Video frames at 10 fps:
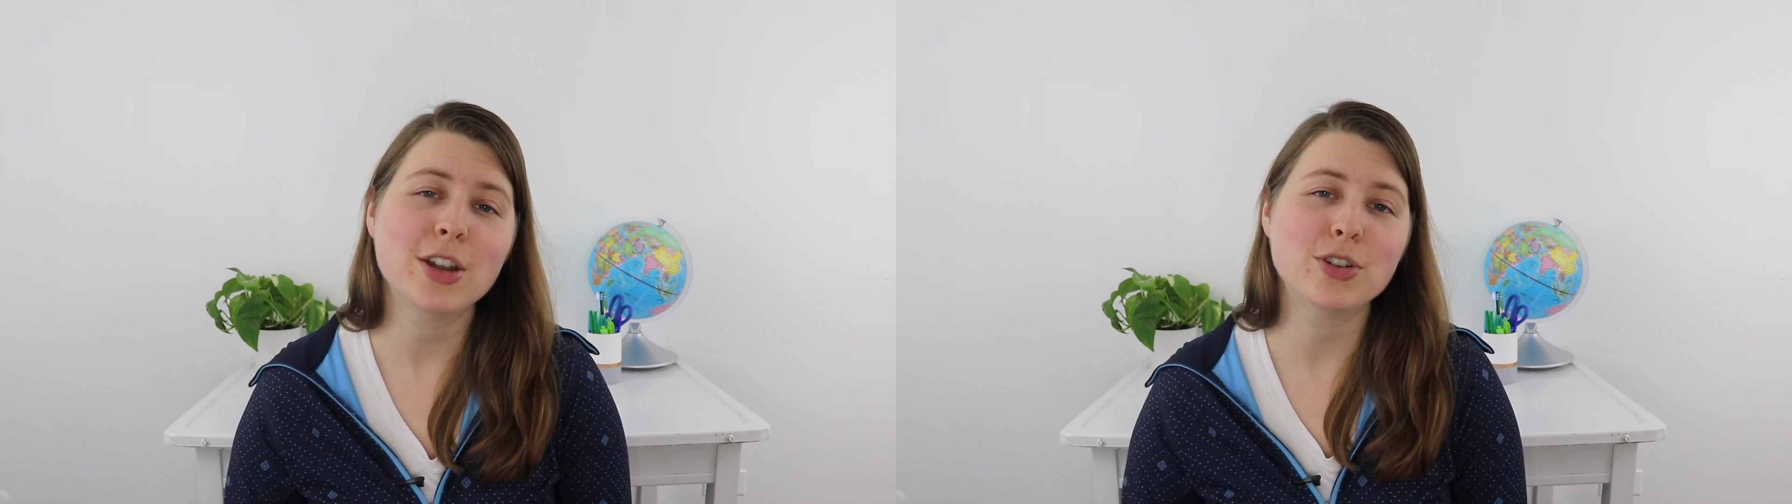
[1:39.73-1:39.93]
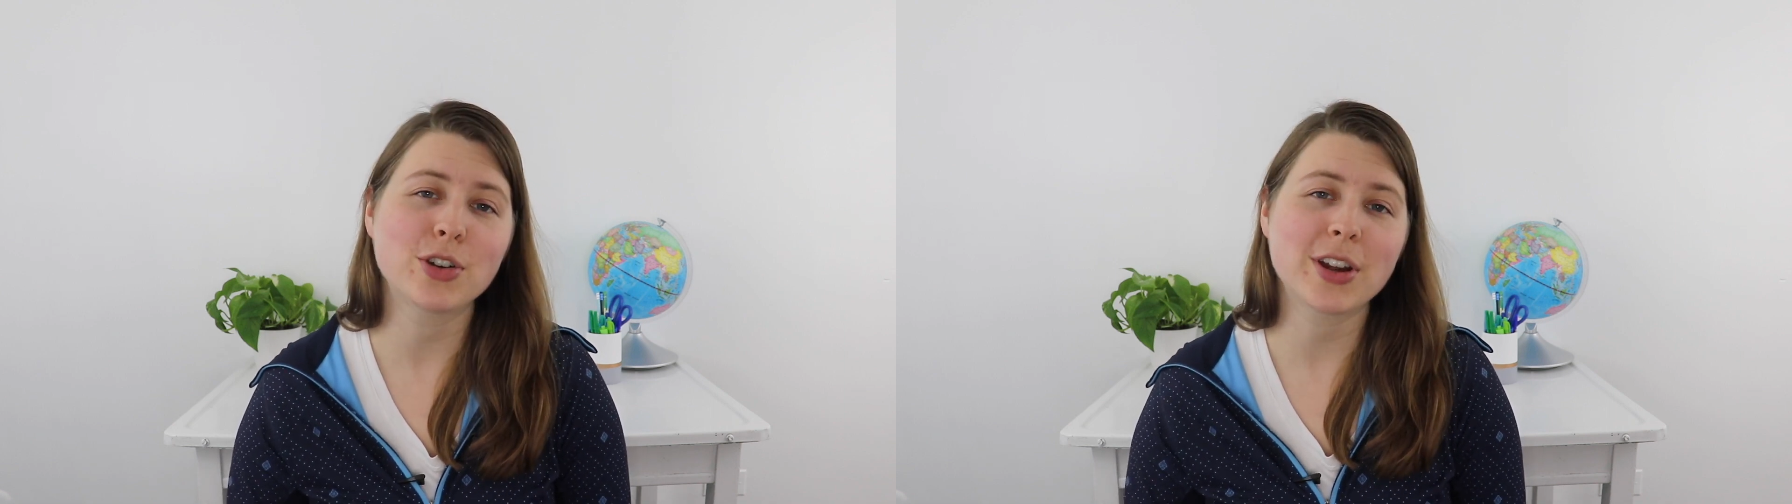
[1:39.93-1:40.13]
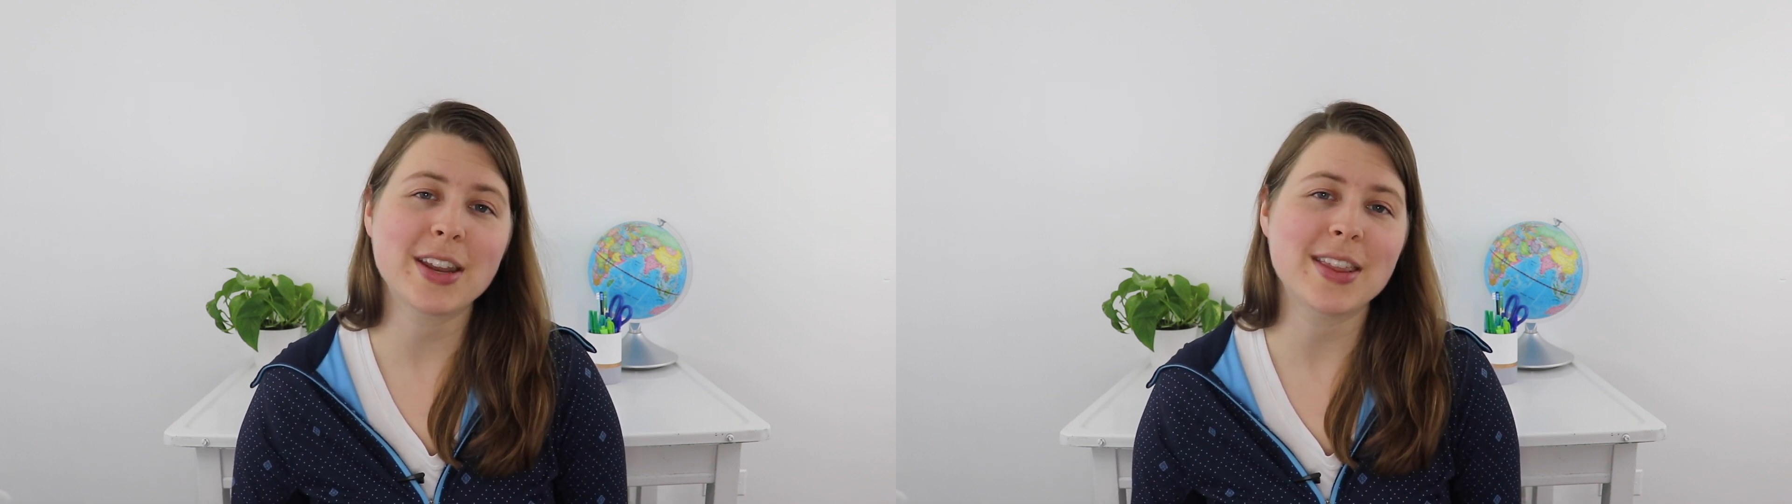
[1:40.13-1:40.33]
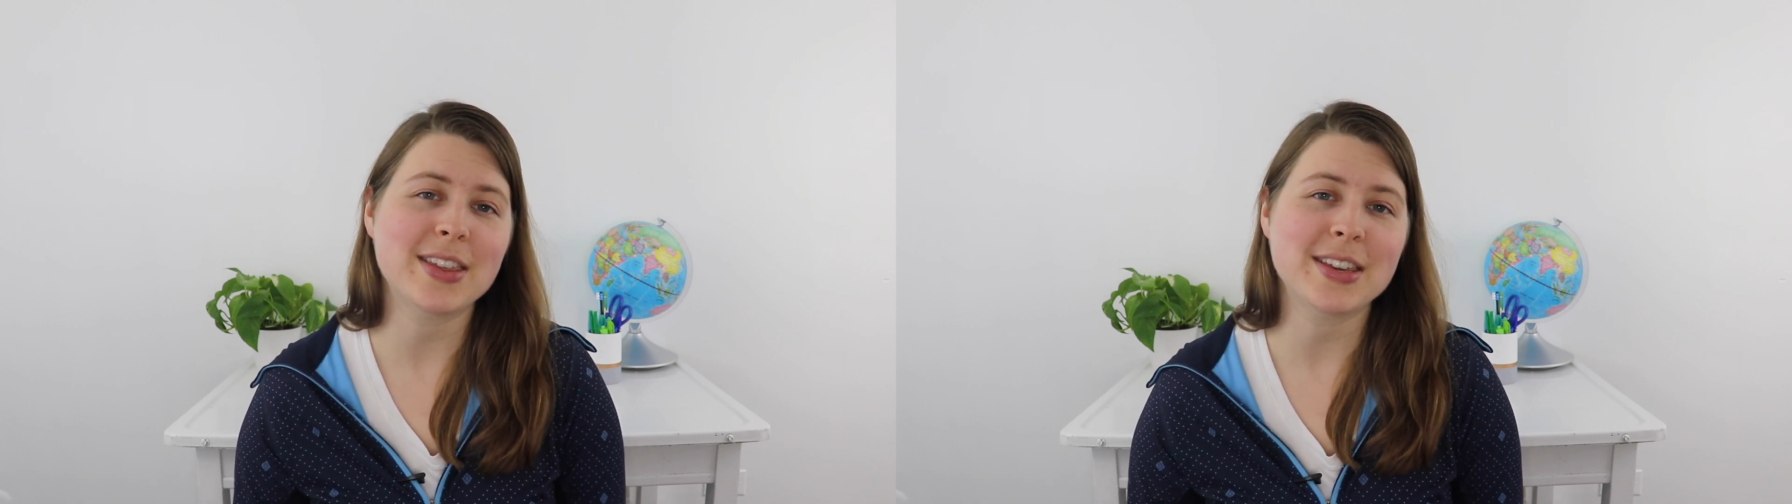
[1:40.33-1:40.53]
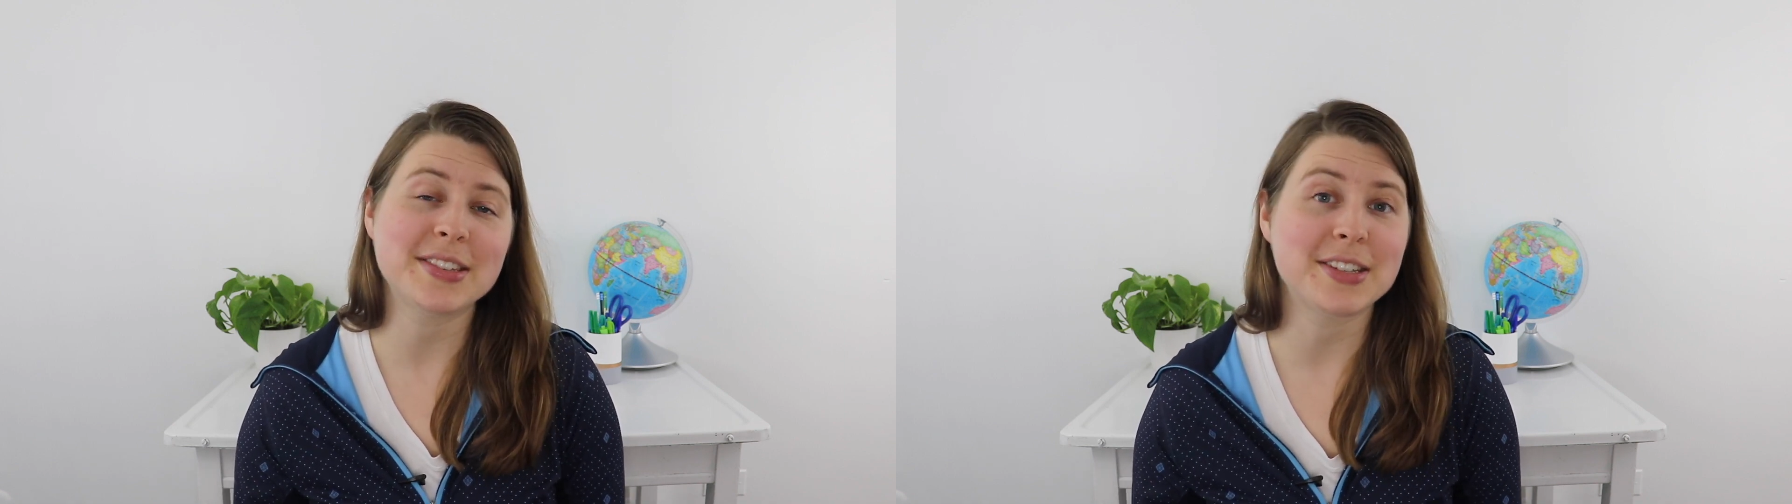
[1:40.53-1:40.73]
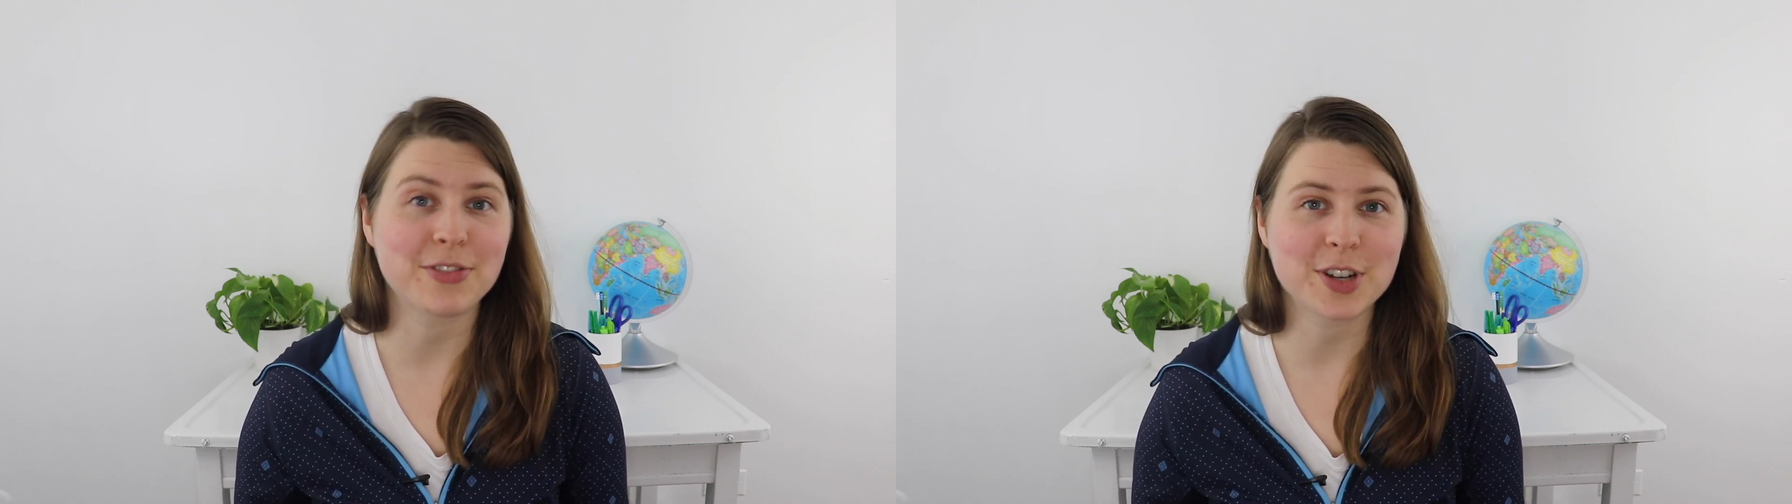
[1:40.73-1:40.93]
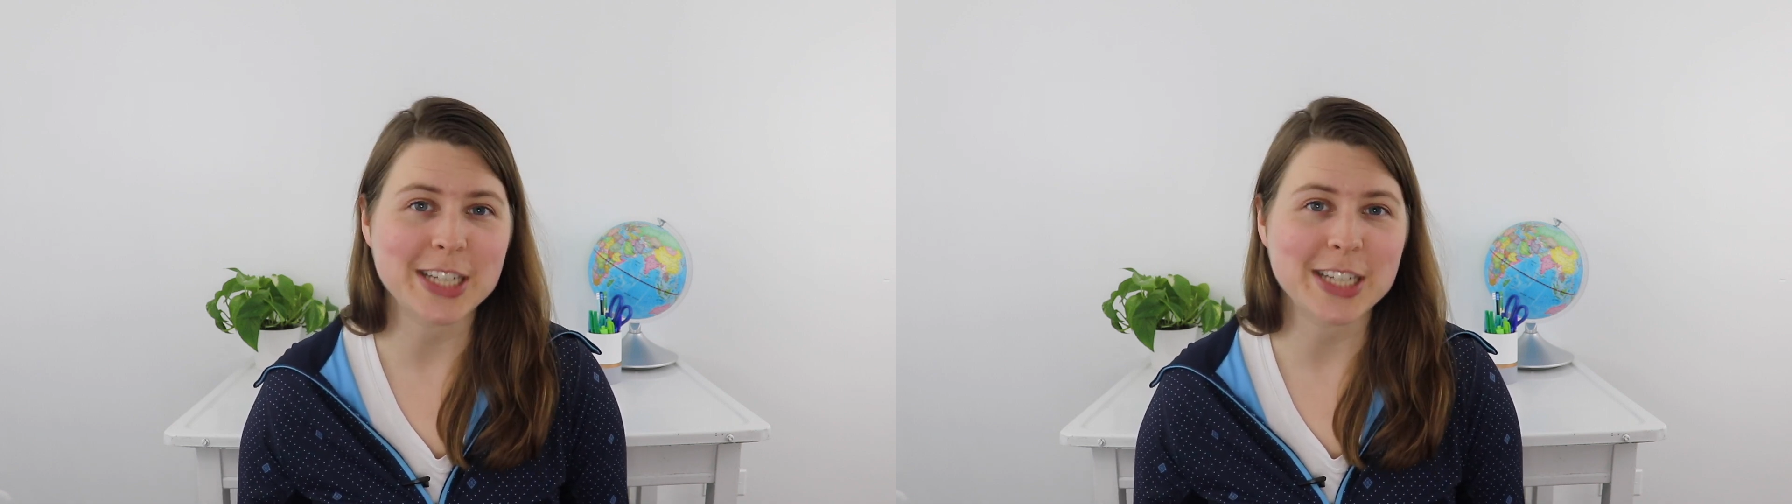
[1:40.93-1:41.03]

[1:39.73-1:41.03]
during these different